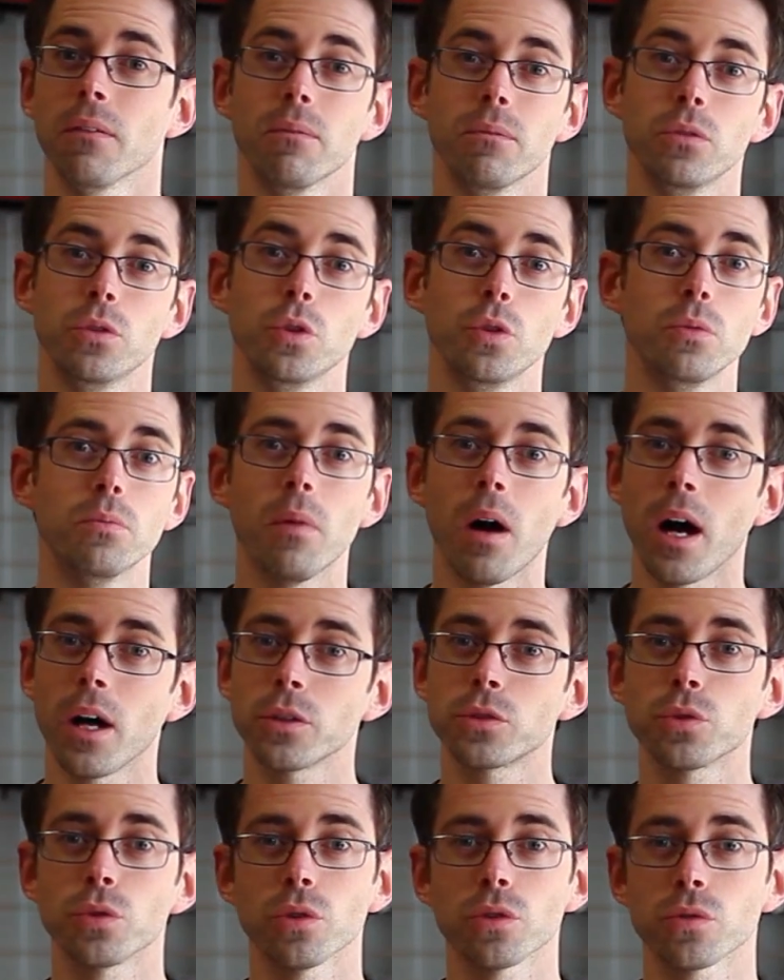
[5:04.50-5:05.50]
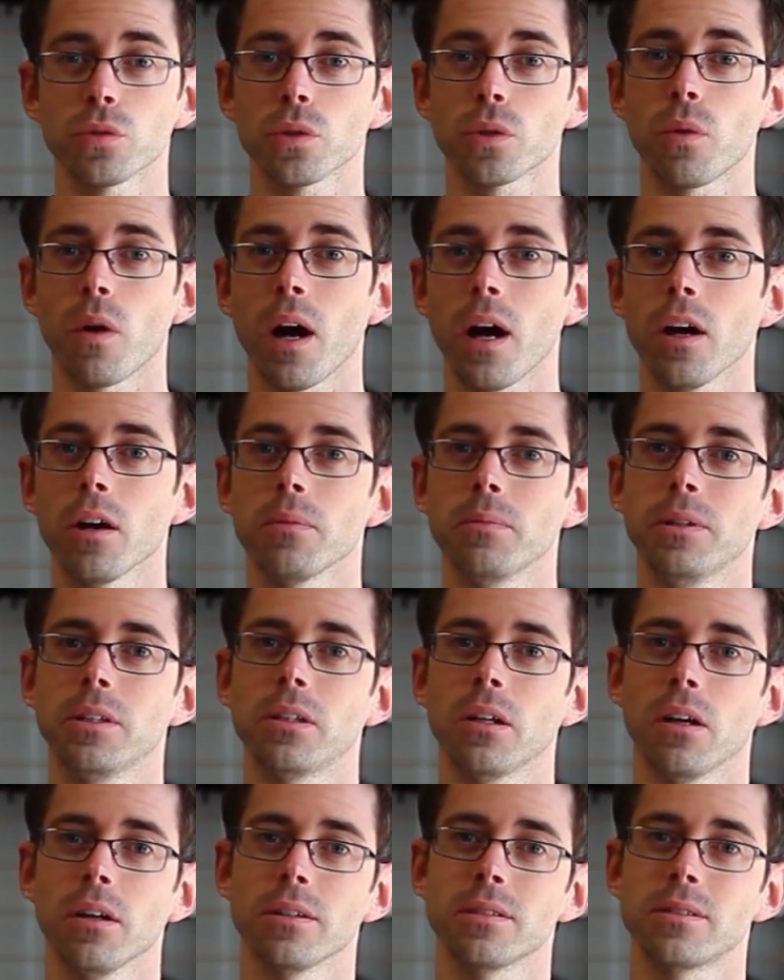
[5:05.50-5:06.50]
new modules required
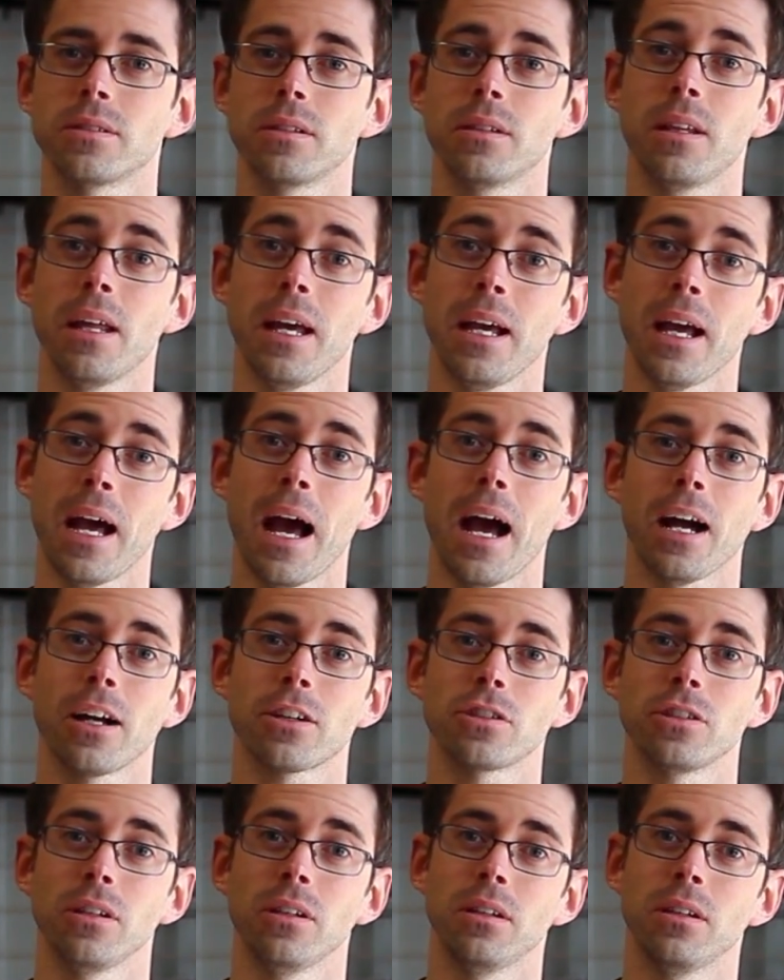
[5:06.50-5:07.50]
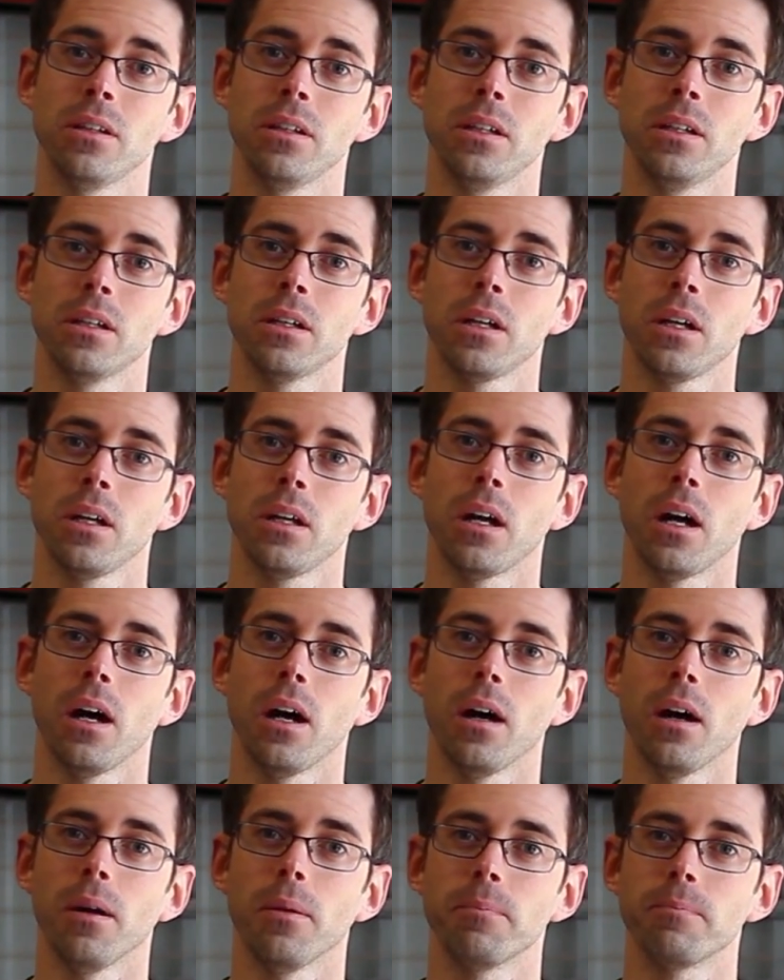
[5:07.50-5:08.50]
because they actually, the
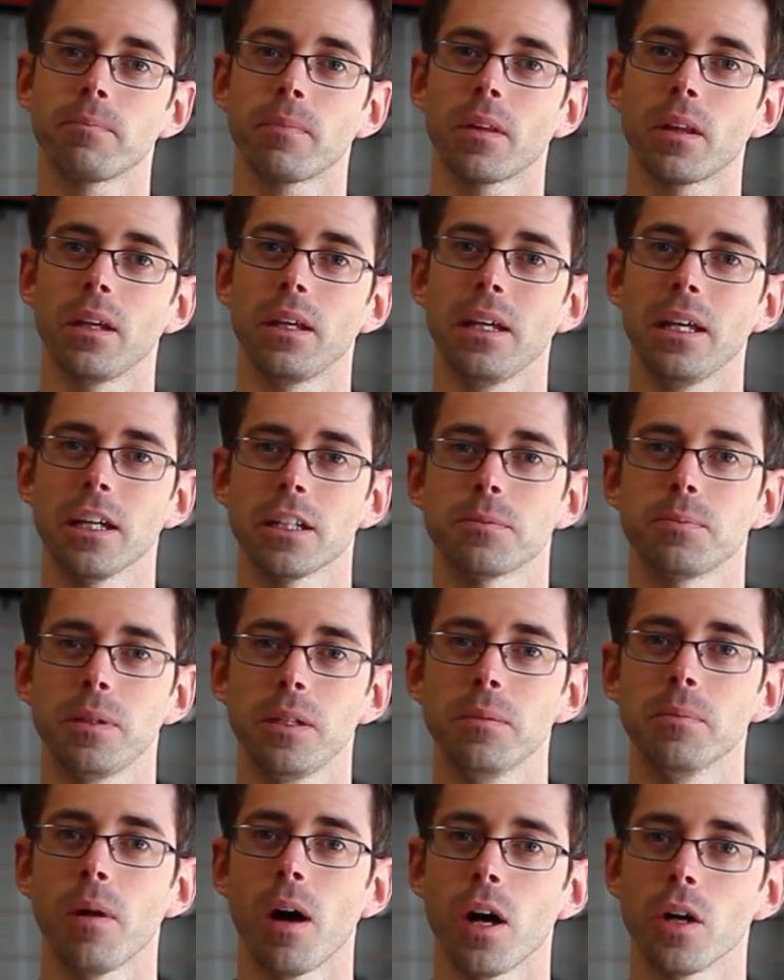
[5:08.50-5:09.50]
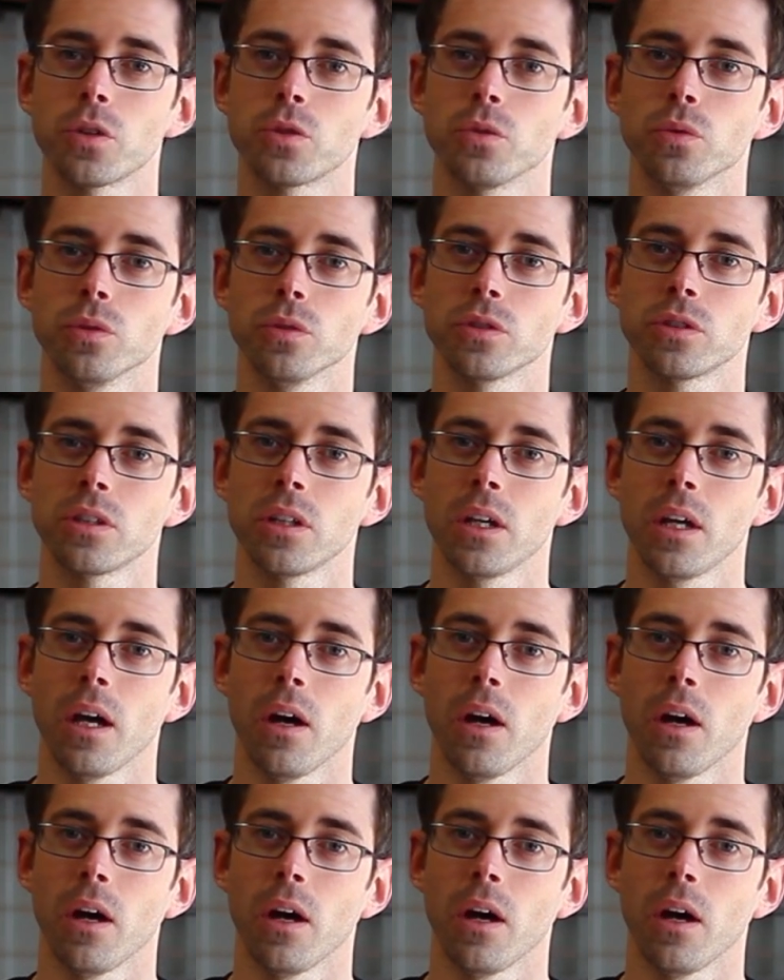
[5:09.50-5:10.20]
ESP modules